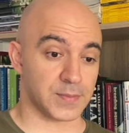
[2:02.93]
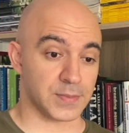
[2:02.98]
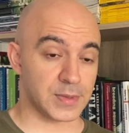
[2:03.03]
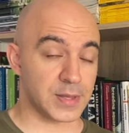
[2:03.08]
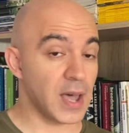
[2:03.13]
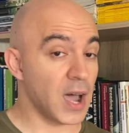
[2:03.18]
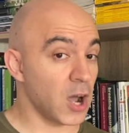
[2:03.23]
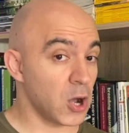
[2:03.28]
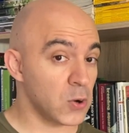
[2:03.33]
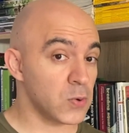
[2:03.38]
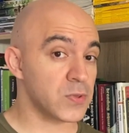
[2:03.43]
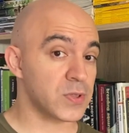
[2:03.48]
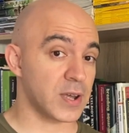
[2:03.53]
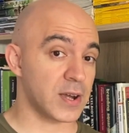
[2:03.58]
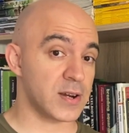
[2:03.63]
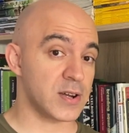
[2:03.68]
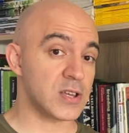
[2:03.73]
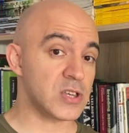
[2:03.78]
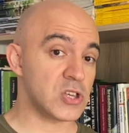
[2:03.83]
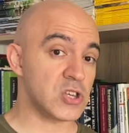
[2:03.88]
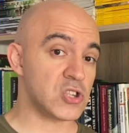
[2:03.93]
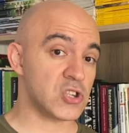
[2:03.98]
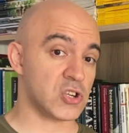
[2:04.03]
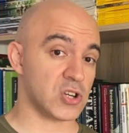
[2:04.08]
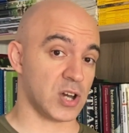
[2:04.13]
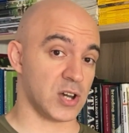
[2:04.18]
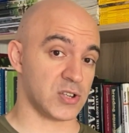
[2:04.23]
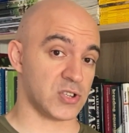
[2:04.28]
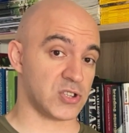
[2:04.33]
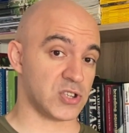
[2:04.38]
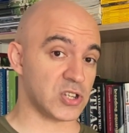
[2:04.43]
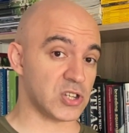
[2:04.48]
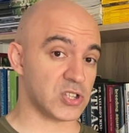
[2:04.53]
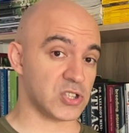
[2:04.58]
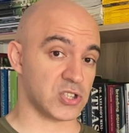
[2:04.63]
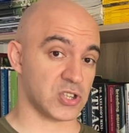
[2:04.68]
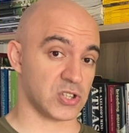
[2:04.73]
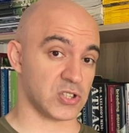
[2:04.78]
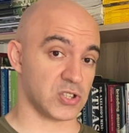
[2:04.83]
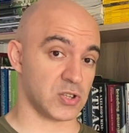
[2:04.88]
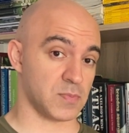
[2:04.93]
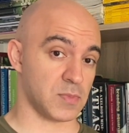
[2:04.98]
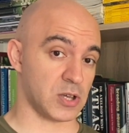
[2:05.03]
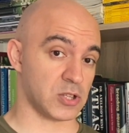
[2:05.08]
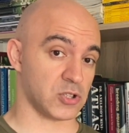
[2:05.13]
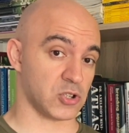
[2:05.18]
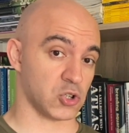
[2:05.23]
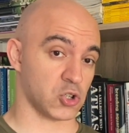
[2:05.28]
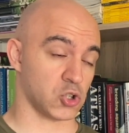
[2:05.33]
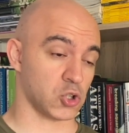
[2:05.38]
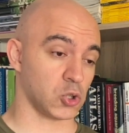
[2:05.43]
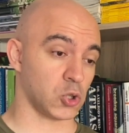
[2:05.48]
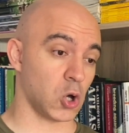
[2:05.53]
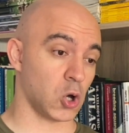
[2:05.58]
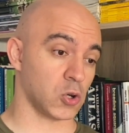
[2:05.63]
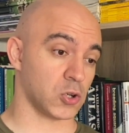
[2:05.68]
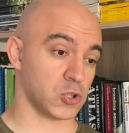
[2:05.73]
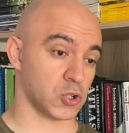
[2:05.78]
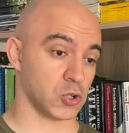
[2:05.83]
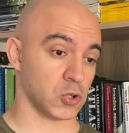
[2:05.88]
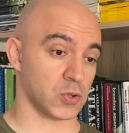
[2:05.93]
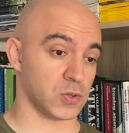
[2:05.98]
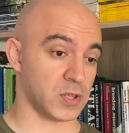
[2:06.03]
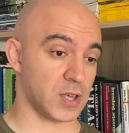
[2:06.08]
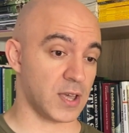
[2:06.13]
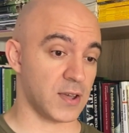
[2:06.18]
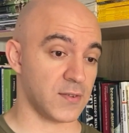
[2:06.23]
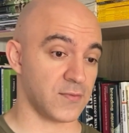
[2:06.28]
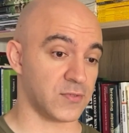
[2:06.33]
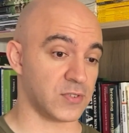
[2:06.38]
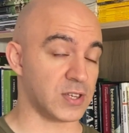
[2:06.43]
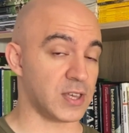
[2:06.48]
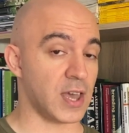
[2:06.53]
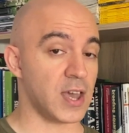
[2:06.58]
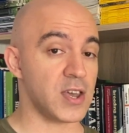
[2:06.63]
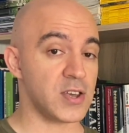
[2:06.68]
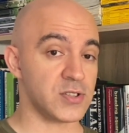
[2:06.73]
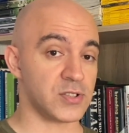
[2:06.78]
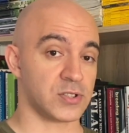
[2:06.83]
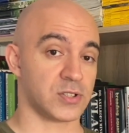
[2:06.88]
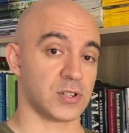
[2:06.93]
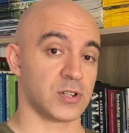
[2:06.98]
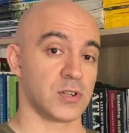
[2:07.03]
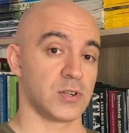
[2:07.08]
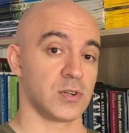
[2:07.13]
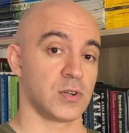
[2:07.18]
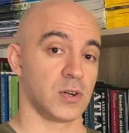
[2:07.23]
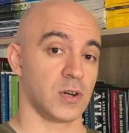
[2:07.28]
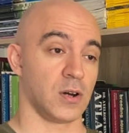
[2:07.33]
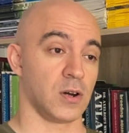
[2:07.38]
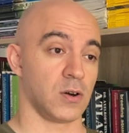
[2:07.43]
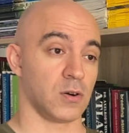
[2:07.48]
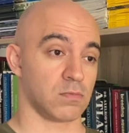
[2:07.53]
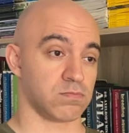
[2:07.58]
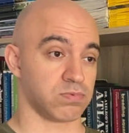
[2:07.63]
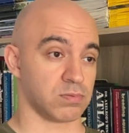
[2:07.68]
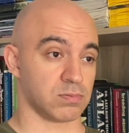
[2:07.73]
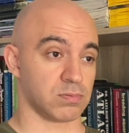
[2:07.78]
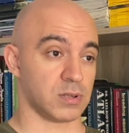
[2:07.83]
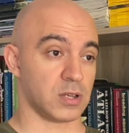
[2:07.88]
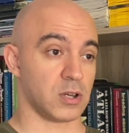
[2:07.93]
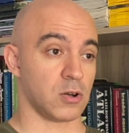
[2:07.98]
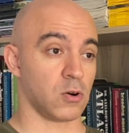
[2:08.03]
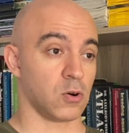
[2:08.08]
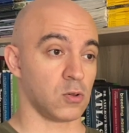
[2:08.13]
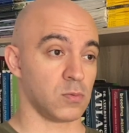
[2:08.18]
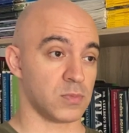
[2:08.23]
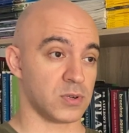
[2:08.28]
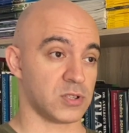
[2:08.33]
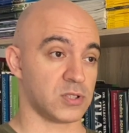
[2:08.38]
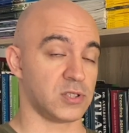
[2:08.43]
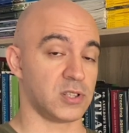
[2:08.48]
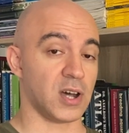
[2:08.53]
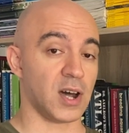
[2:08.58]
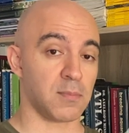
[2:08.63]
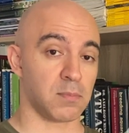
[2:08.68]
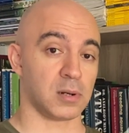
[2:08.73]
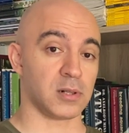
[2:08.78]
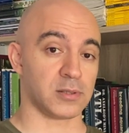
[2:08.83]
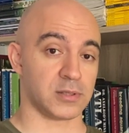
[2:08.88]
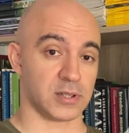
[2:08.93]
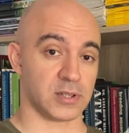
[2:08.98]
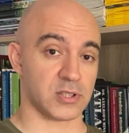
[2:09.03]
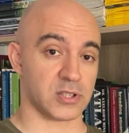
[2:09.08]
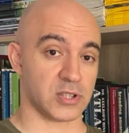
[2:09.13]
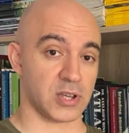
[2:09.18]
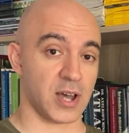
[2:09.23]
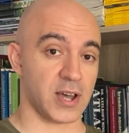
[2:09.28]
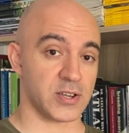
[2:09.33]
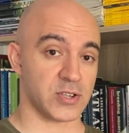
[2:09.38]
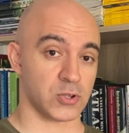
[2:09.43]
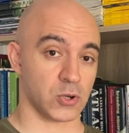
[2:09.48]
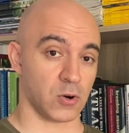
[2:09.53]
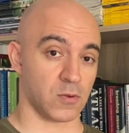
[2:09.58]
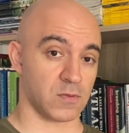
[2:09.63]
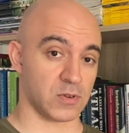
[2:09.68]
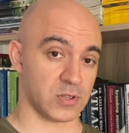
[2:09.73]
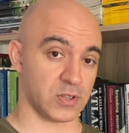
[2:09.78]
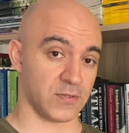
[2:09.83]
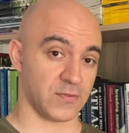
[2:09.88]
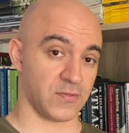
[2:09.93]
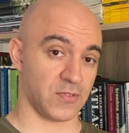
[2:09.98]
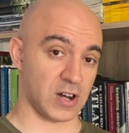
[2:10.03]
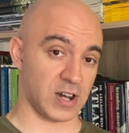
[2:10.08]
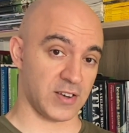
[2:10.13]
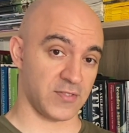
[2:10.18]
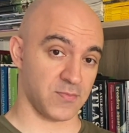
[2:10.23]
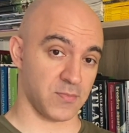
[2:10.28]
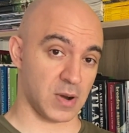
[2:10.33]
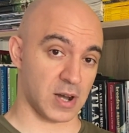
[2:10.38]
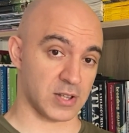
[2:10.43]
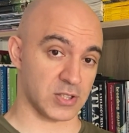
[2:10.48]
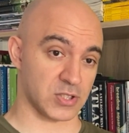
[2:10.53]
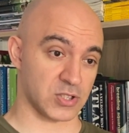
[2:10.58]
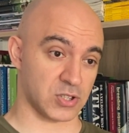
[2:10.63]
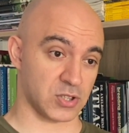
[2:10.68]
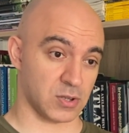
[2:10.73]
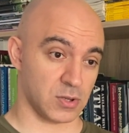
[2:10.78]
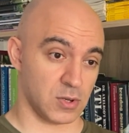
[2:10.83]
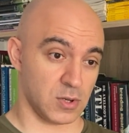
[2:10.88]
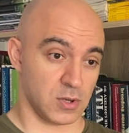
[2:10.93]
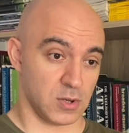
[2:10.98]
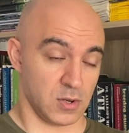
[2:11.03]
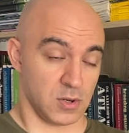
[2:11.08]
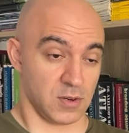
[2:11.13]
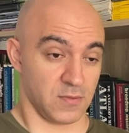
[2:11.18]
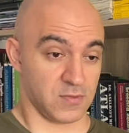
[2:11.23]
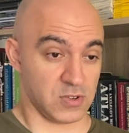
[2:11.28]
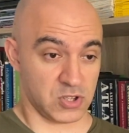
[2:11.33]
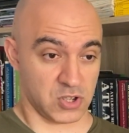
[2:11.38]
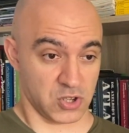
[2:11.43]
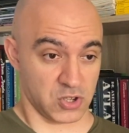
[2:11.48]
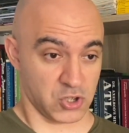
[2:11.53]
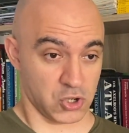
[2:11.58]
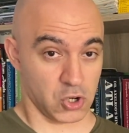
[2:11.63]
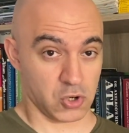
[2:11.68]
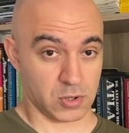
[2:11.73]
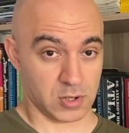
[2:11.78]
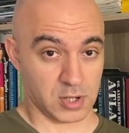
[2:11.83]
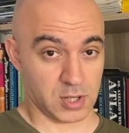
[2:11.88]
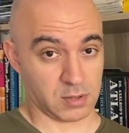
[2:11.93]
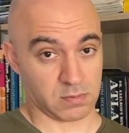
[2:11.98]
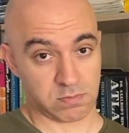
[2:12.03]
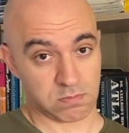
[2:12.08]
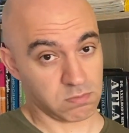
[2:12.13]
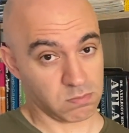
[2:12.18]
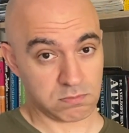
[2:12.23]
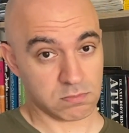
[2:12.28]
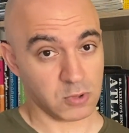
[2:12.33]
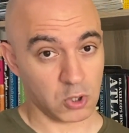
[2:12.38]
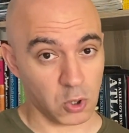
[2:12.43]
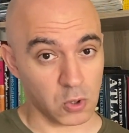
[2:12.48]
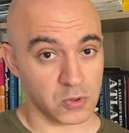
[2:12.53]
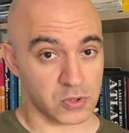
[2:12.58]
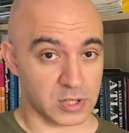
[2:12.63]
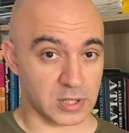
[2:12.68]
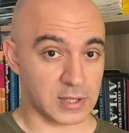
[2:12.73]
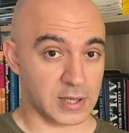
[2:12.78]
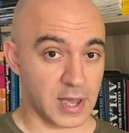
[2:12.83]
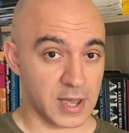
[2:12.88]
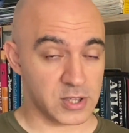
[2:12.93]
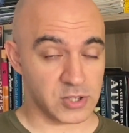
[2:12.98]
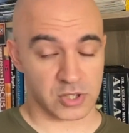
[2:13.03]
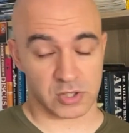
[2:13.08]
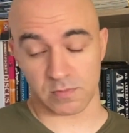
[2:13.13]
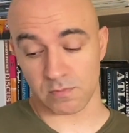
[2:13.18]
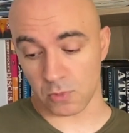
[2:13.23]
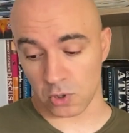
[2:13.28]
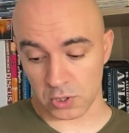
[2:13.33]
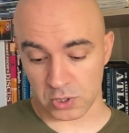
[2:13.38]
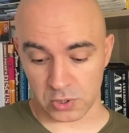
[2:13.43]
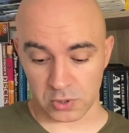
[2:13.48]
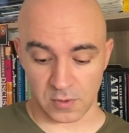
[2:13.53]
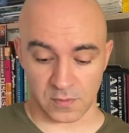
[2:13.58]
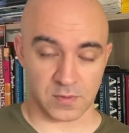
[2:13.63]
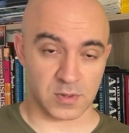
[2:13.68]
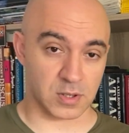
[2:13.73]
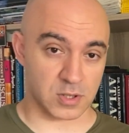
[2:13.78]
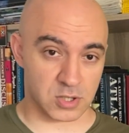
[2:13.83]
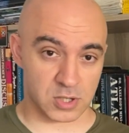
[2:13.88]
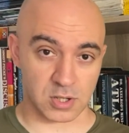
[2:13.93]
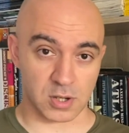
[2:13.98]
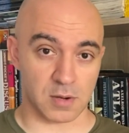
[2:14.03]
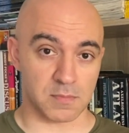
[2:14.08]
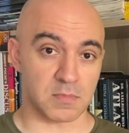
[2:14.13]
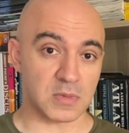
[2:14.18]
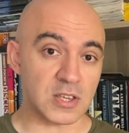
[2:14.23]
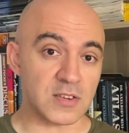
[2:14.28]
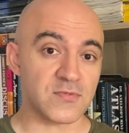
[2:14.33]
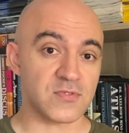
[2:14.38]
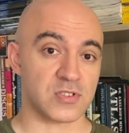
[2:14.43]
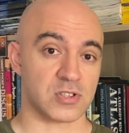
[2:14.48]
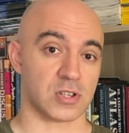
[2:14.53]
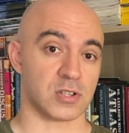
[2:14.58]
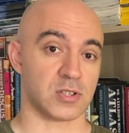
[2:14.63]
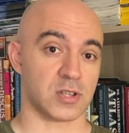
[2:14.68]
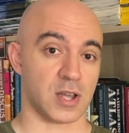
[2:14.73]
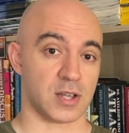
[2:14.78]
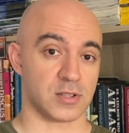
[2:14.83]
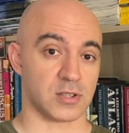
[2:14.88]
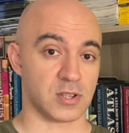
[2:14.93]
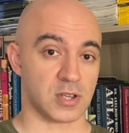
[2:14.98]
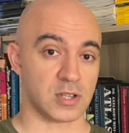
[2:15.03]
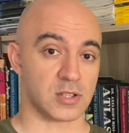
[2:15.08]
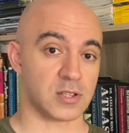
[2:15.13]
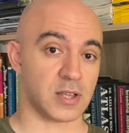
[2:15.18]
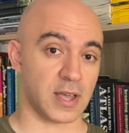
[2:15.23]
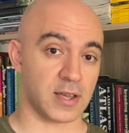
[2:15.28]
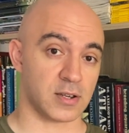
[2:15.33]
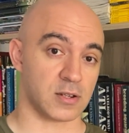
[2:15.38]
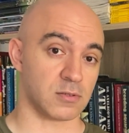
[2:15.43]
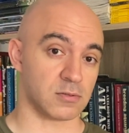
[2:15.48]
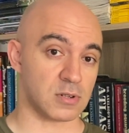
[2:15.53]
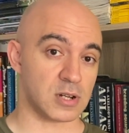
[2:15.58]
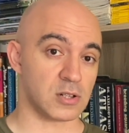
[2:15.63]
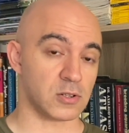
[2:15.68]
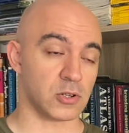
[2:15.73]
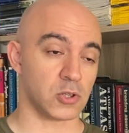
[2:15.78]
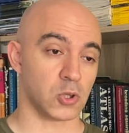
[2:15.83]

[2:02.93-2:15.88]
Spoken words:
now they're each 6 centimeters long, so they've gained, they almost doubled in size over the 5 months, which is certainly goes against most of these myths that they take a really